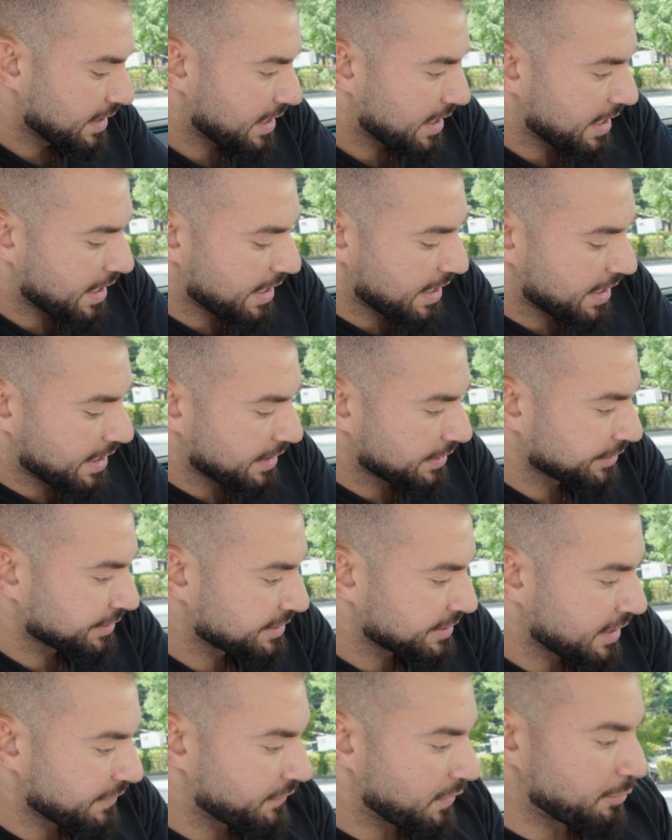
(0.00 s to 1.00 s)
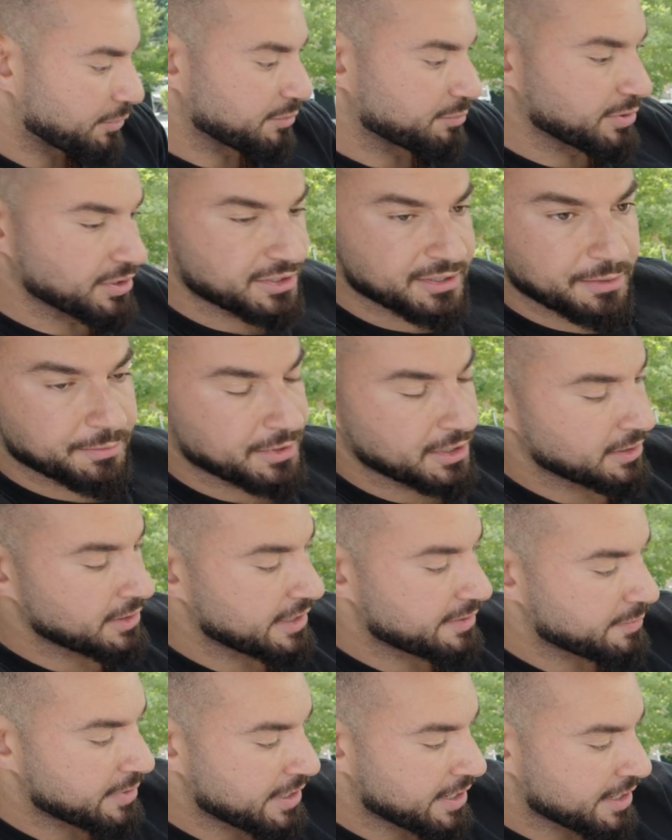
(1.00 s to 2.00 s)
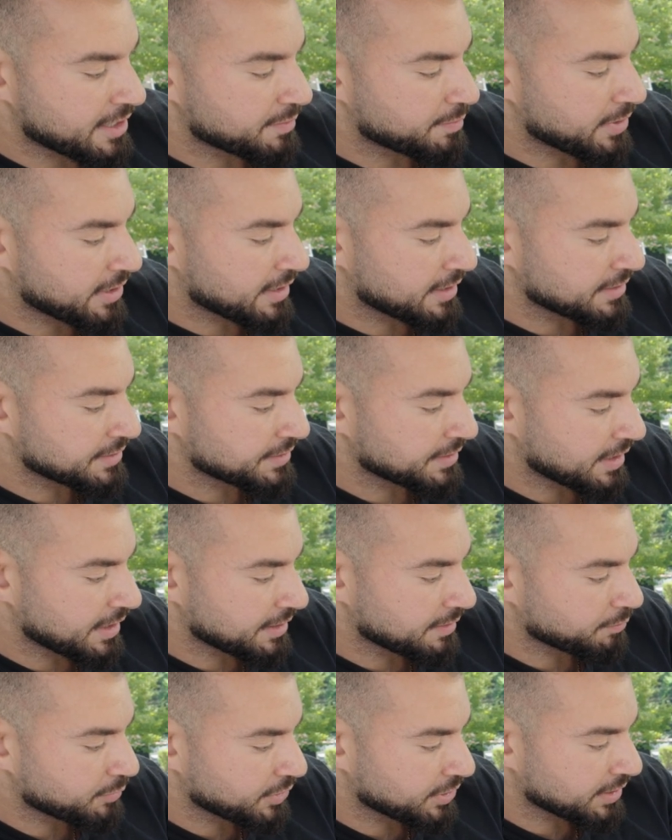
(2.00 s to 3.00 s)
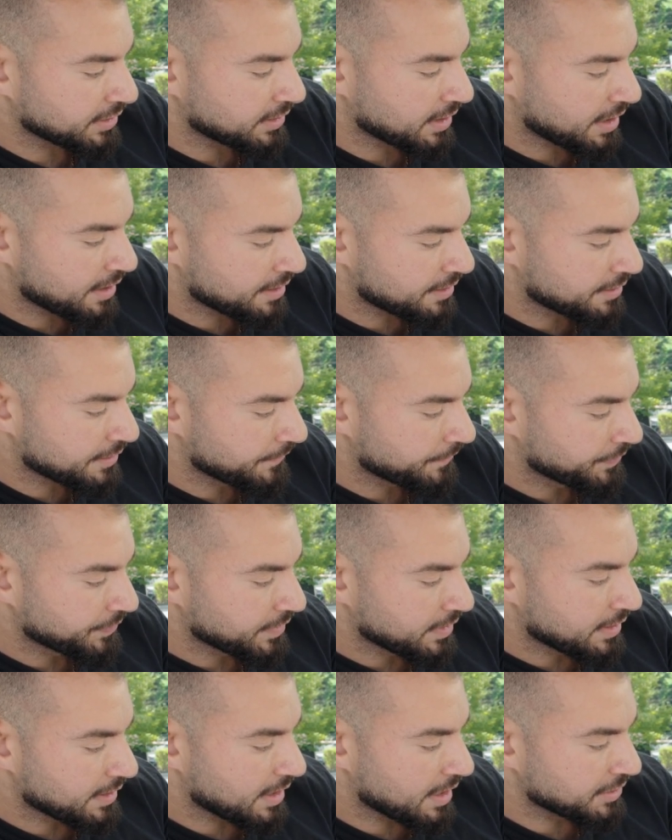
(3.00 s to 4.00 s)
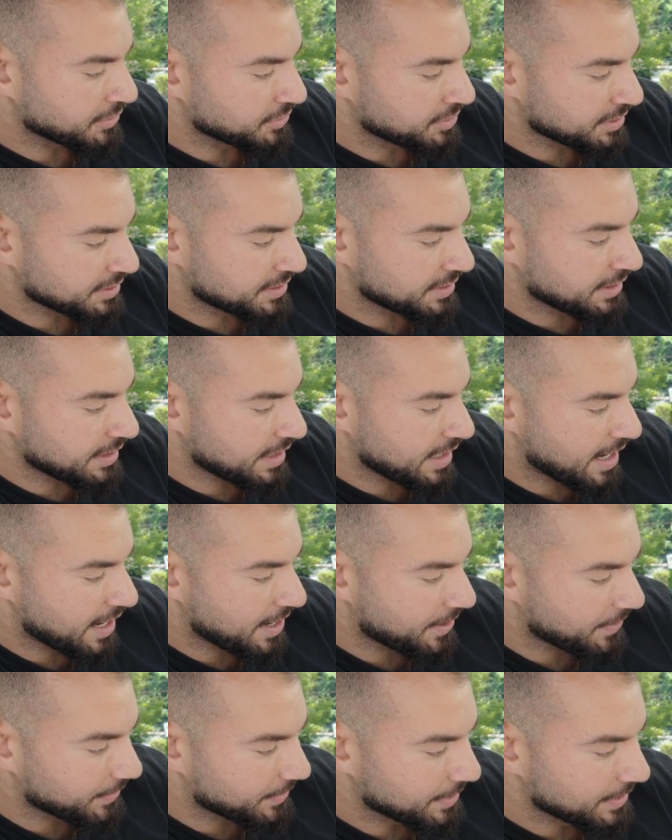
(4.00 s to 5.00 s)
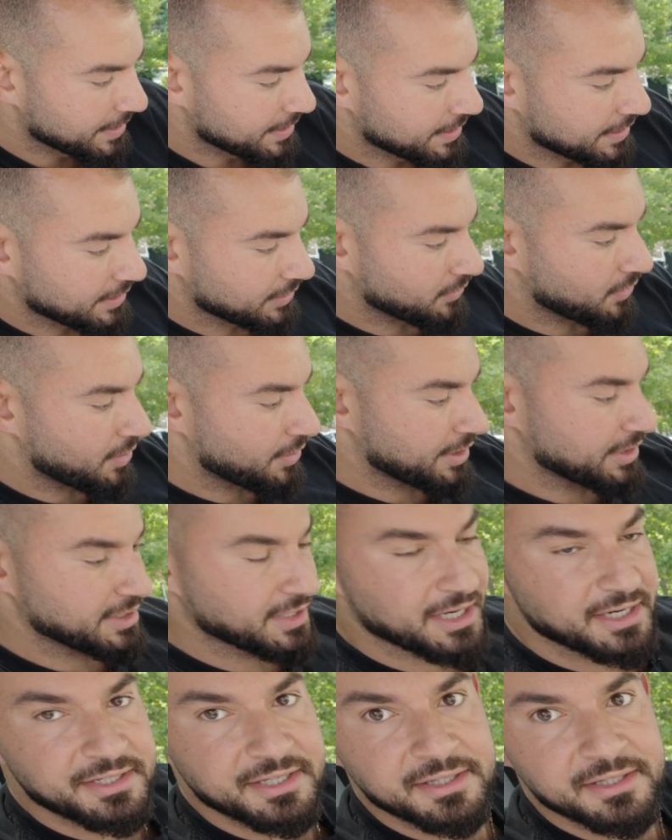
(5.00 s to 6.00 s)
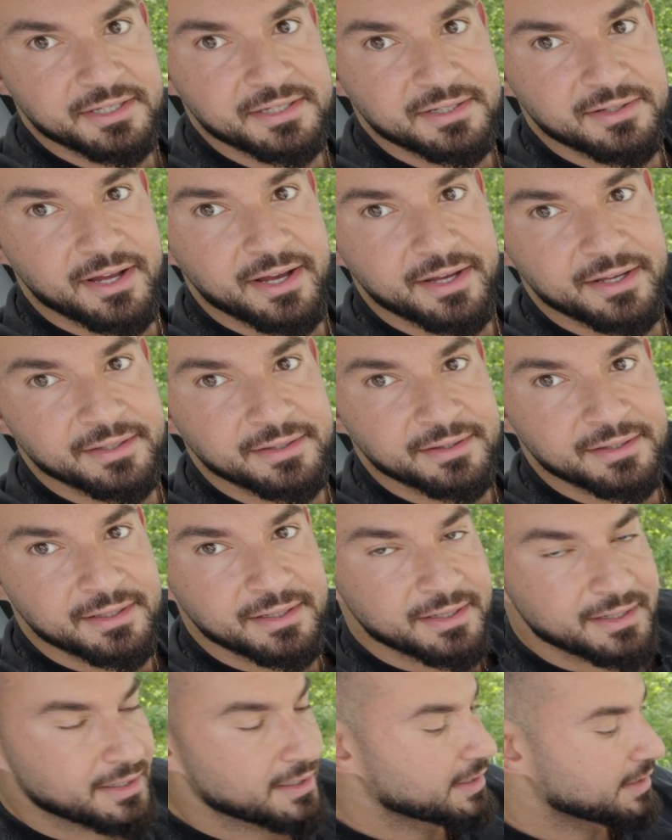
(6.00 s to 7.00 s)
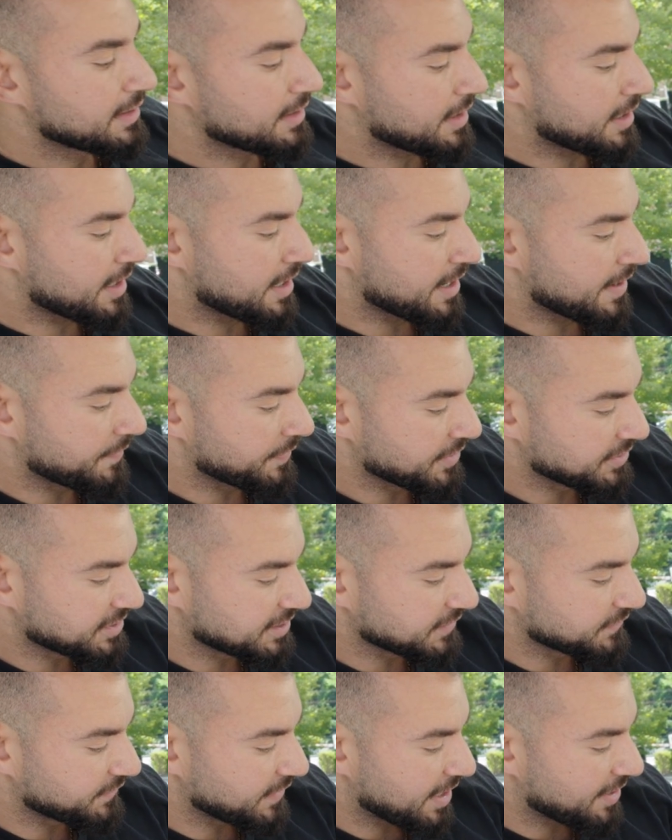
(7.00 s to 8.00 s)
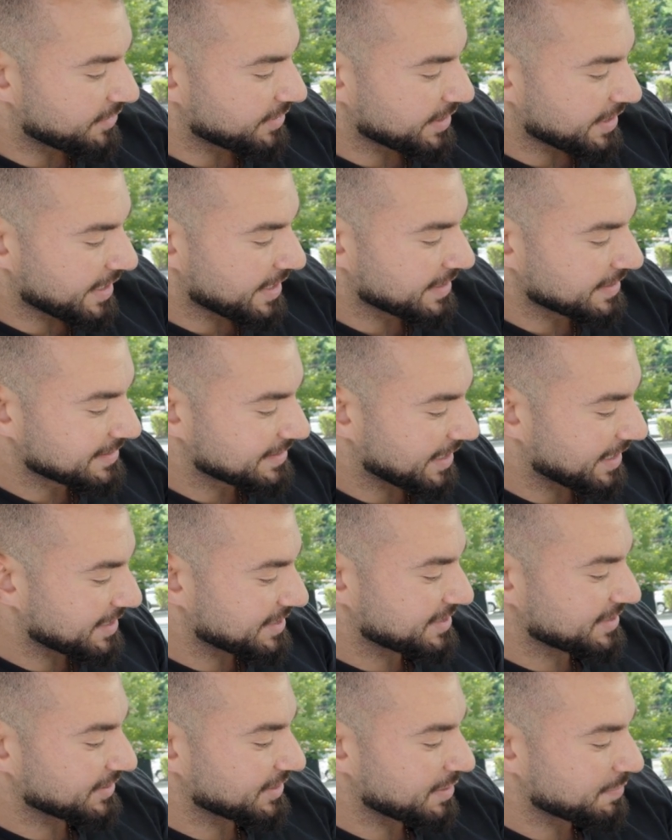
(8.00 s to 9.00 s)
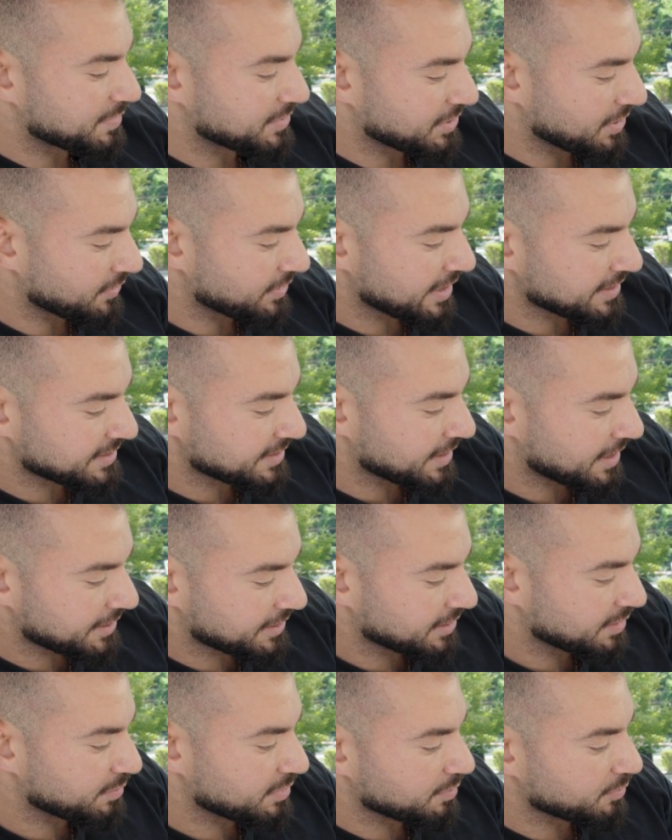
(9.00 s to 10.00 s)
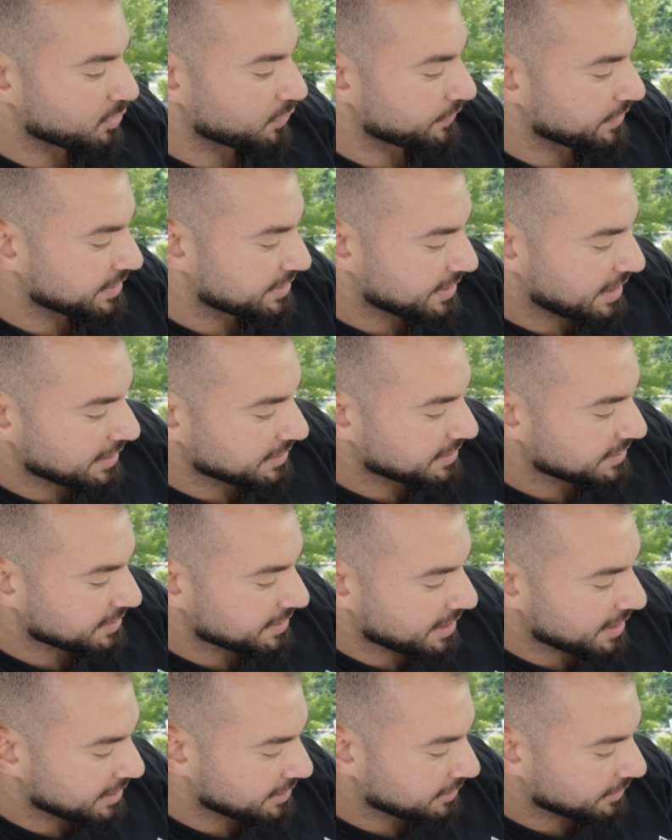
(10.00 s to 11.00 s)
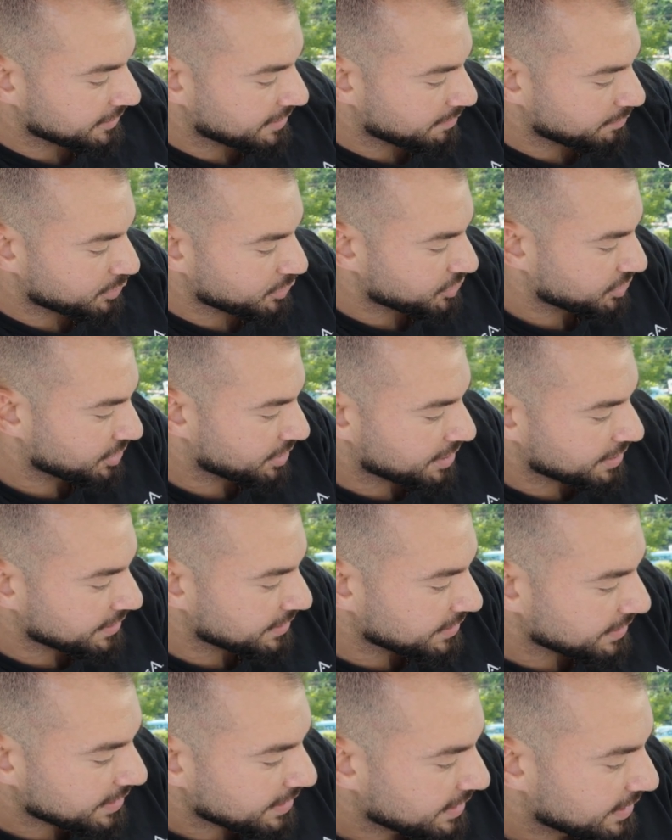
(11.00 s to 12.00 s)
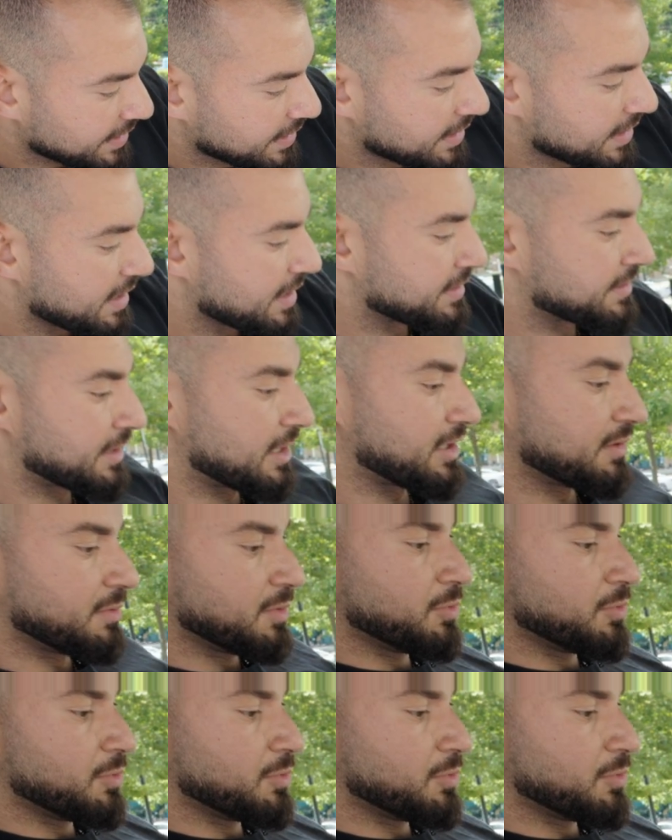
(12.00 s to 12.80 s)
And let's say if I want to put something like my AirPods, I can put it there, and you can see how long it takes it to slide. This is very anti-slip, so that's not going to be moving side to side. Look, I'm pushing on it. It's not going to be